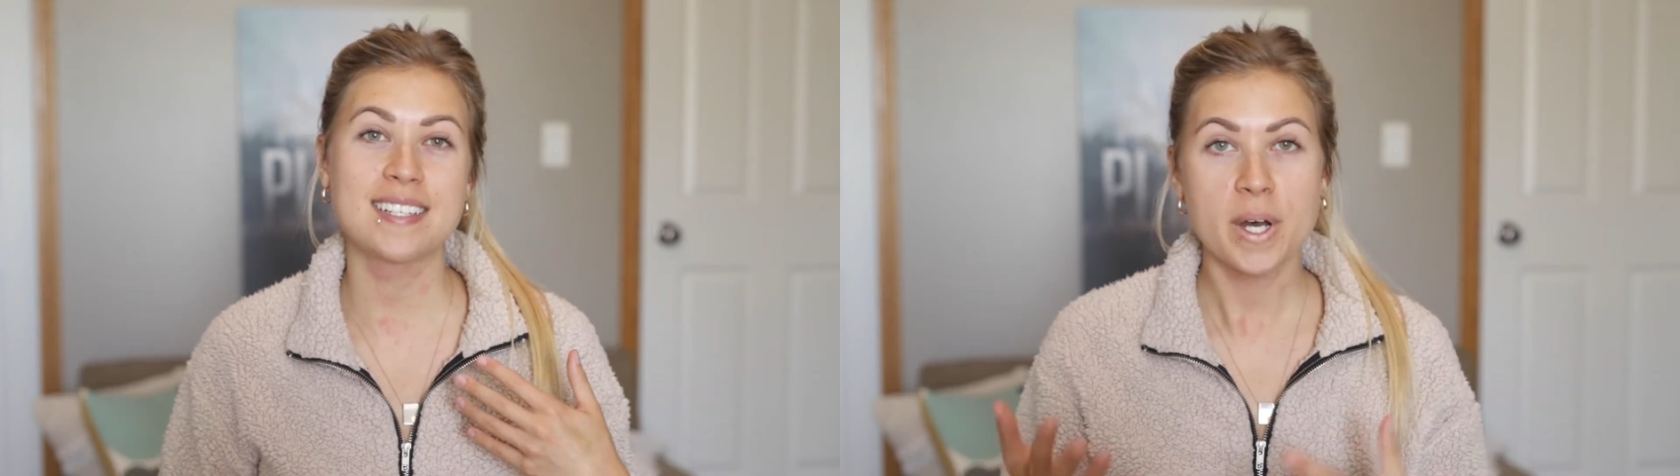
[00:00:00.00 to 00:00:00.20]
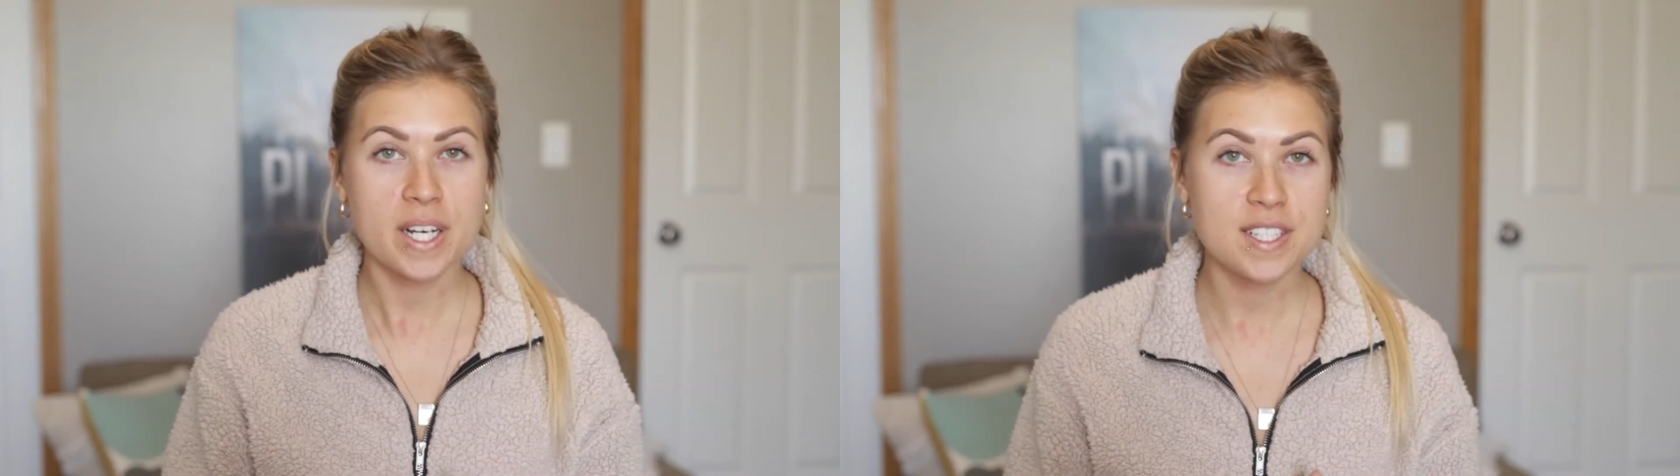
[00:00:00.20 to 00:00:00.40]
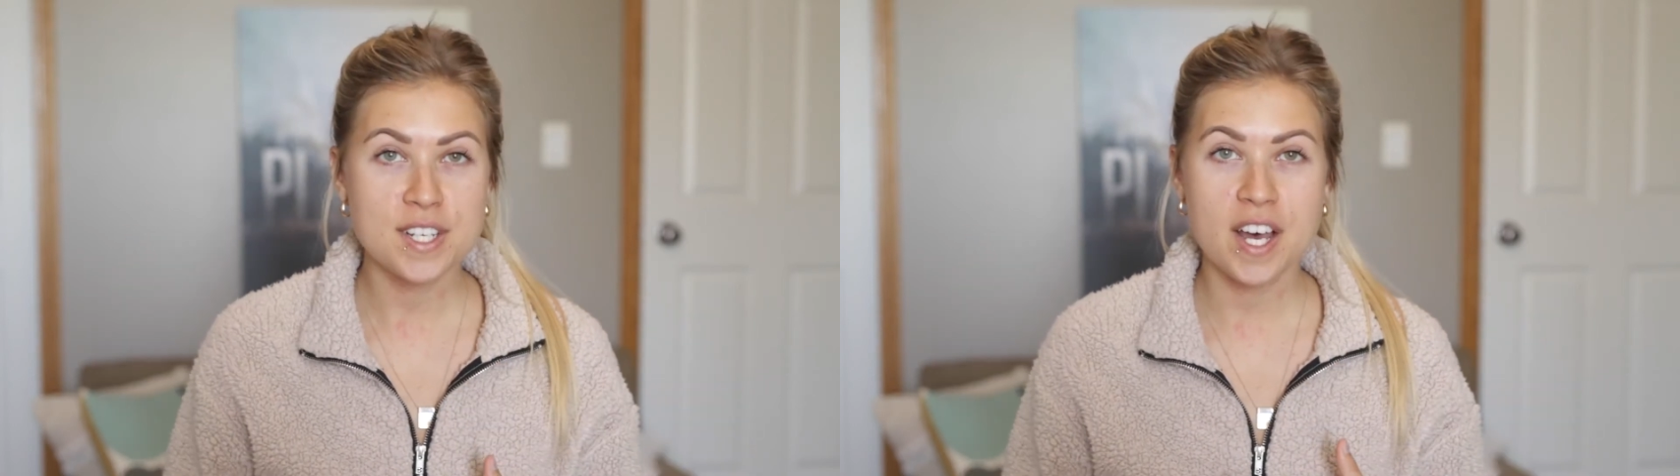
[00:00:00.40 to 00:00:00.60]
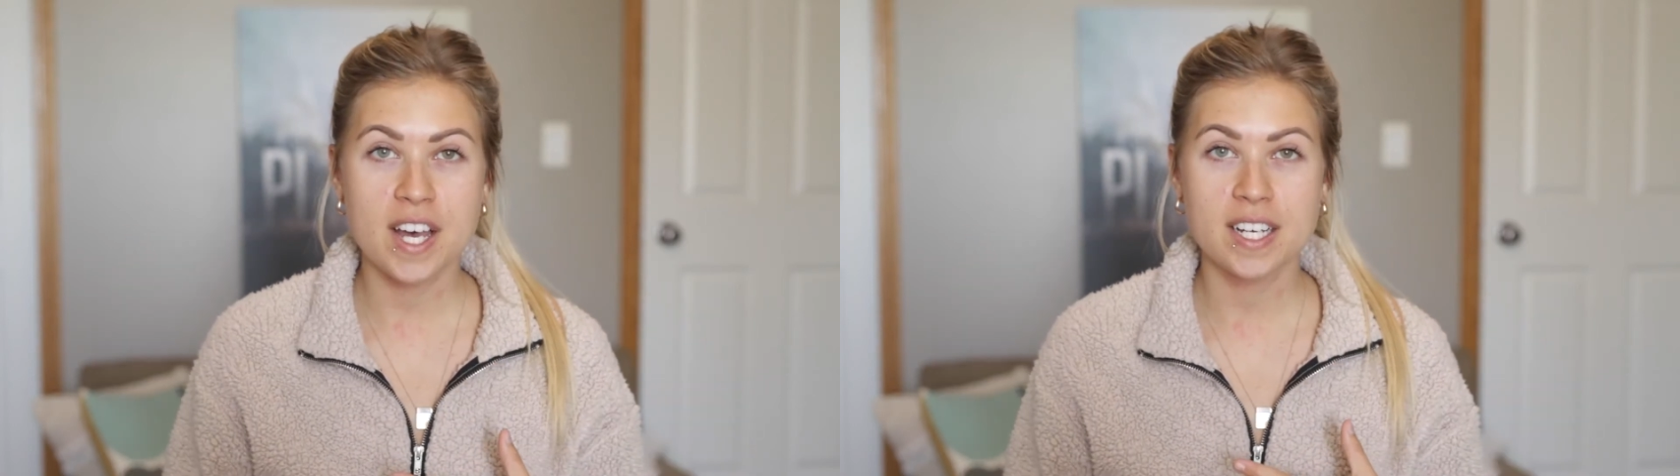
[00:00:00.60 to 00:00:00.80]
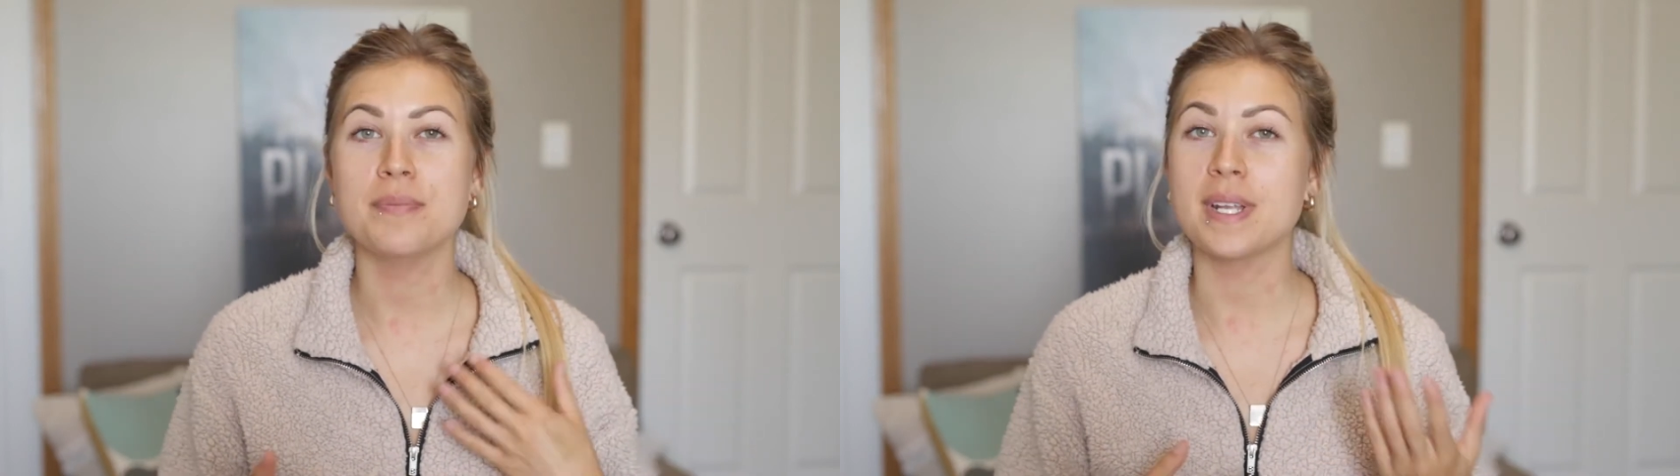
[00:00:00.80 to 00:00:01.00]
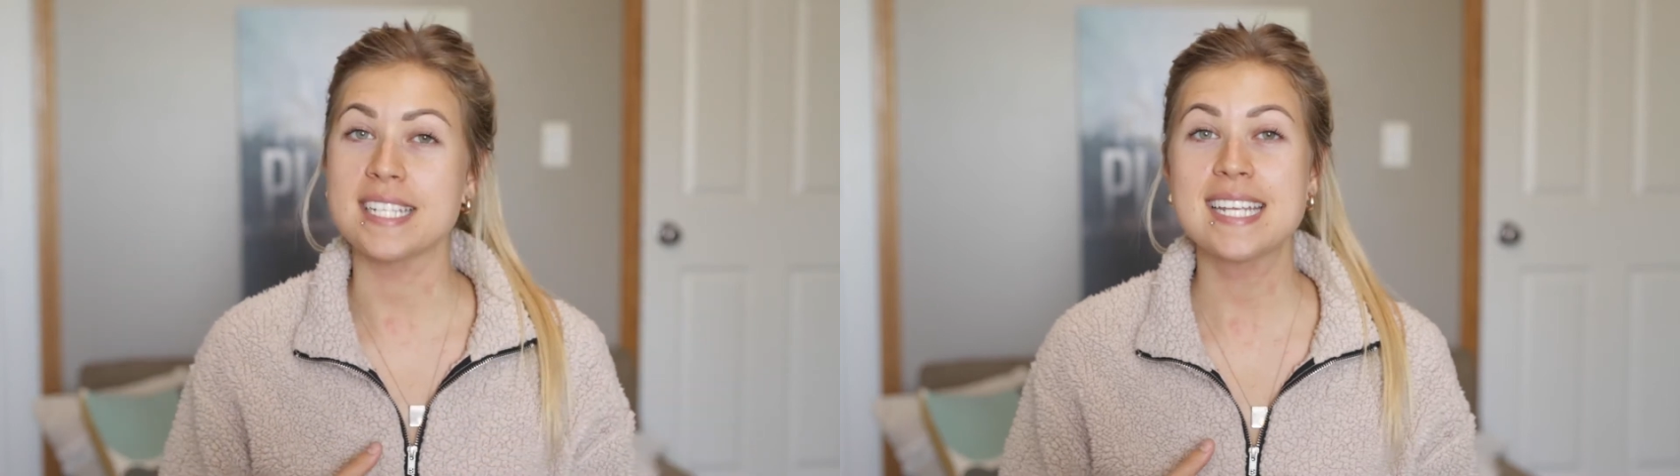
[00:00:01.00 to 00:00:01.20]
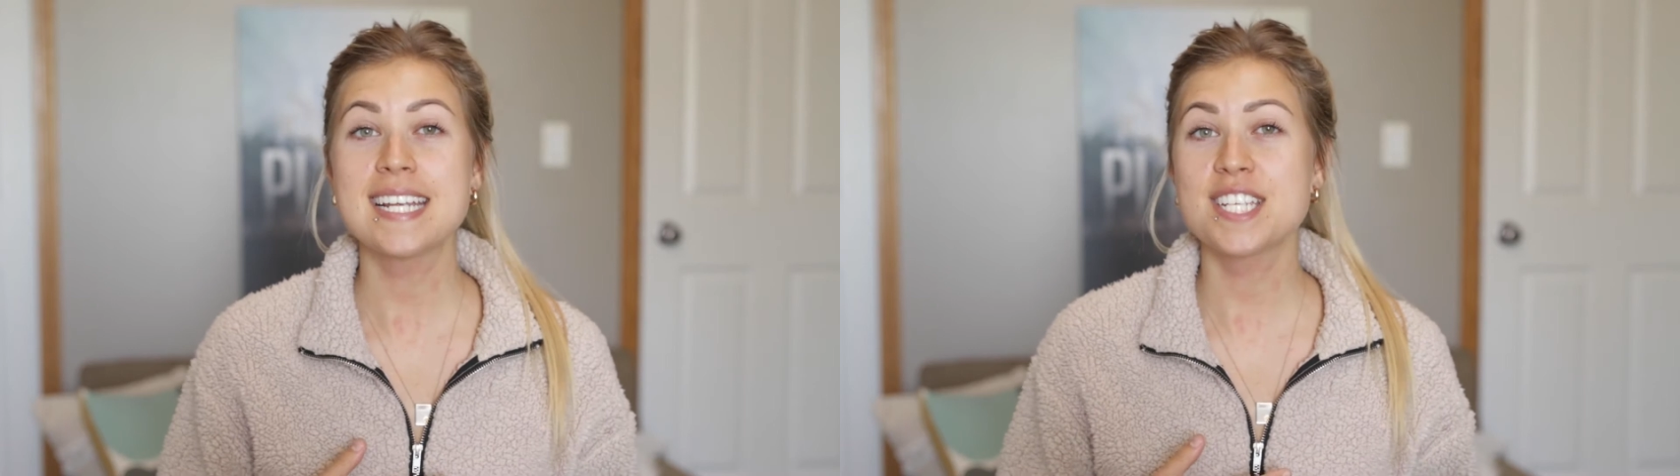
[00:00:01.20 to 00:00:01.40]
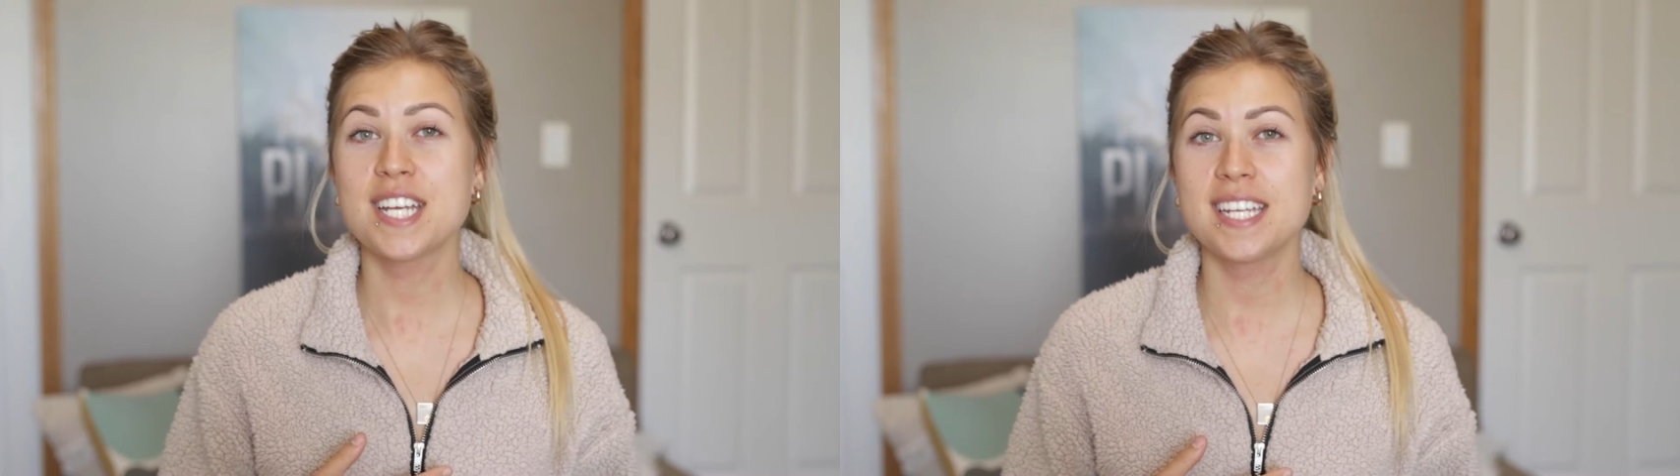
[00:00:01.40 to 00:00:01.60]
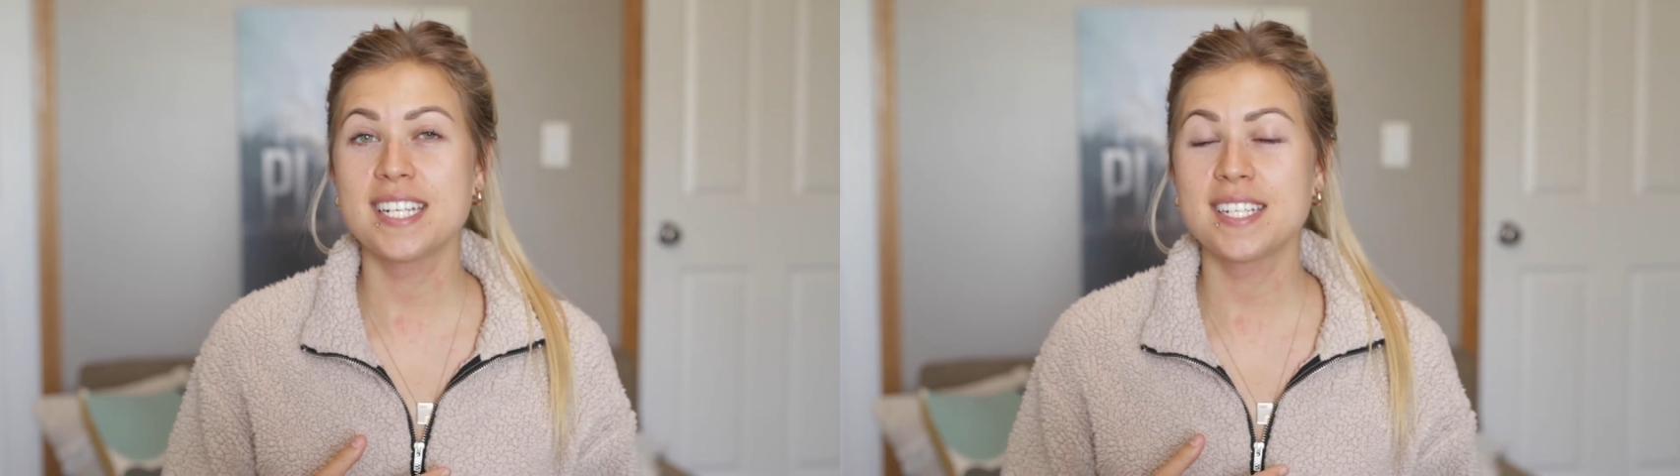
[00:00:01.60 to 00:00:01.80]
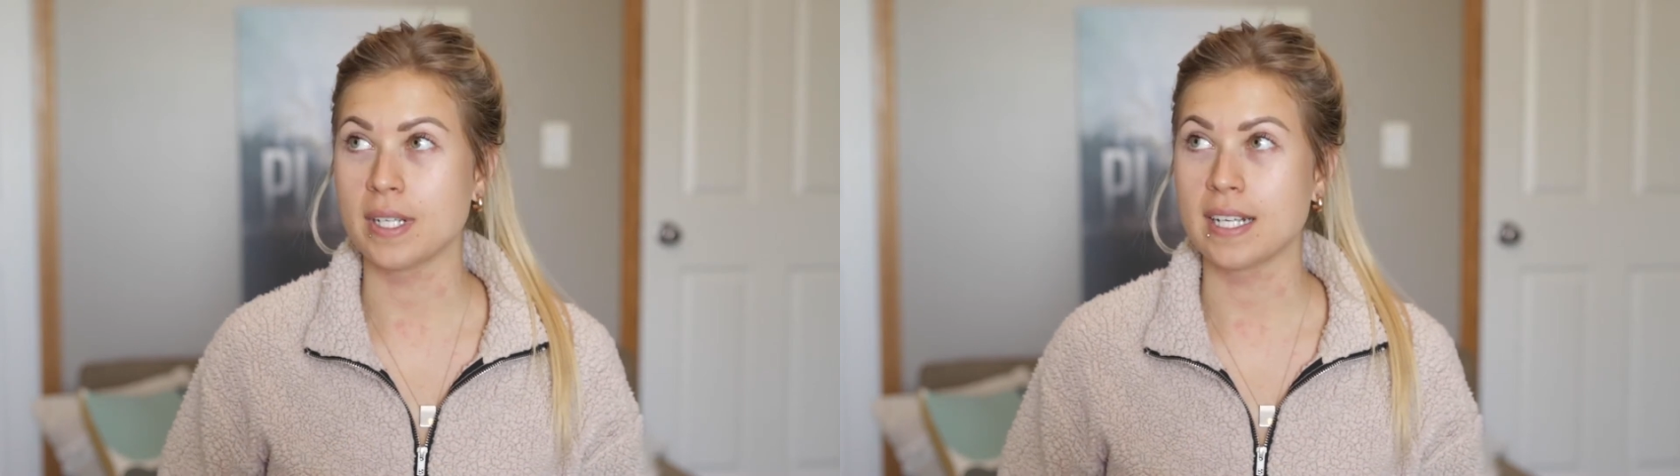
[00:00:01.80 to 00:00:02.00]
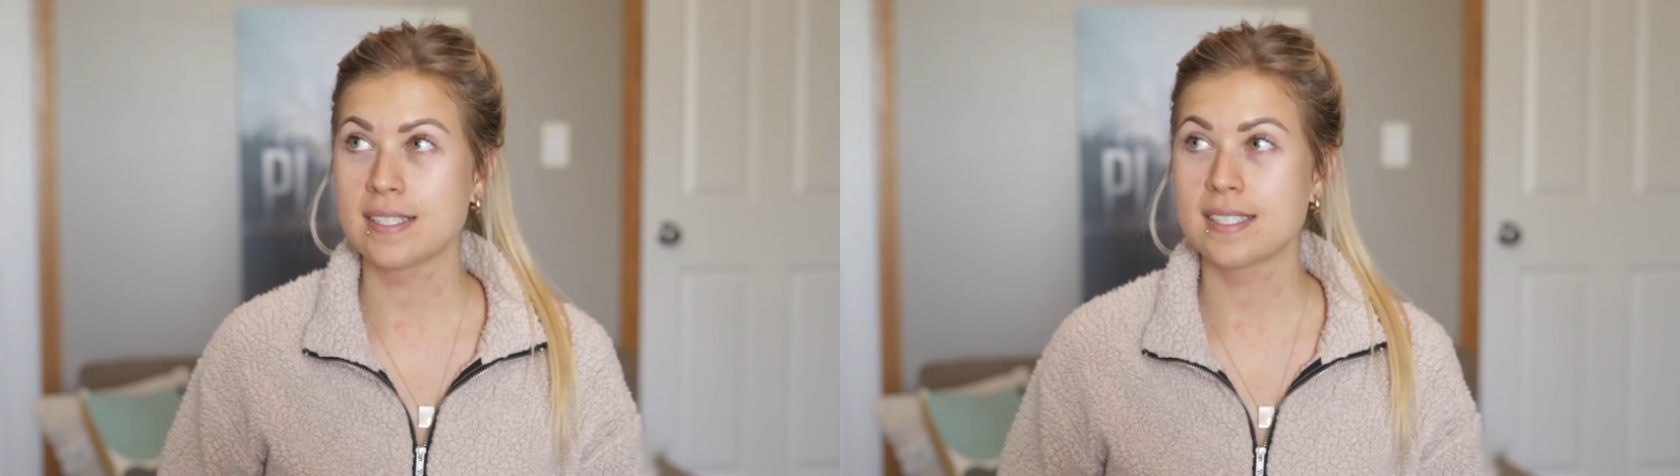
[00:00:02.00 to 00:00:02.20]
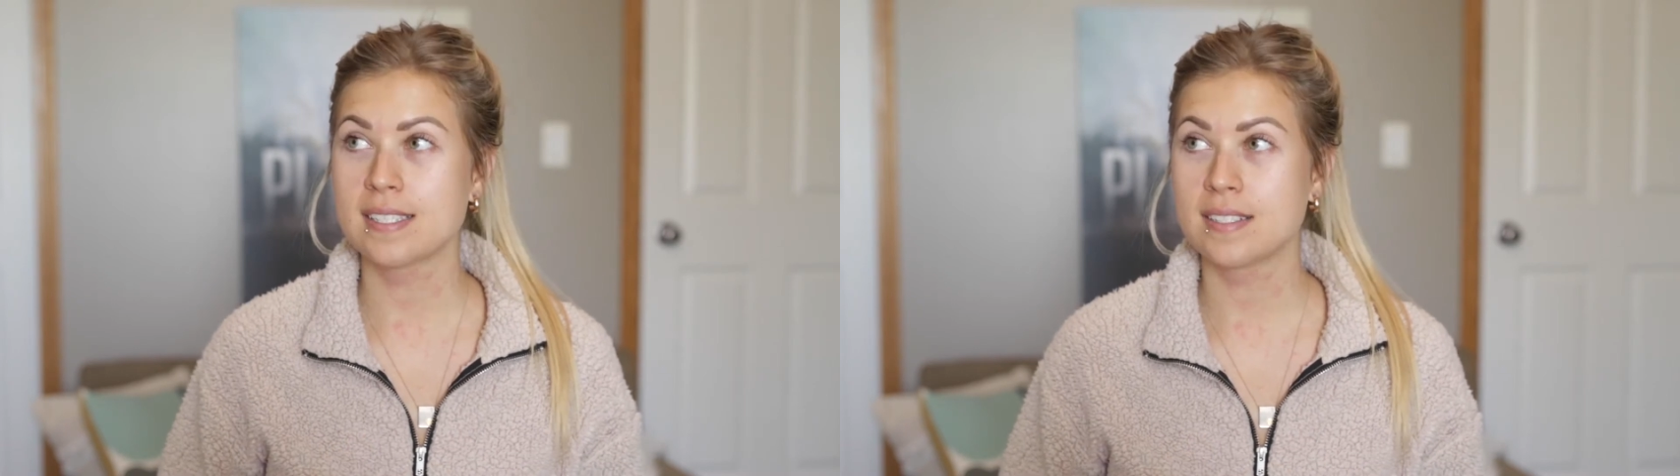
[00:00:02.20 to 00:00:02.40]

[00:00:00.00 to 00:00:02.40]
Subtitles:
body talk, meditation, what else?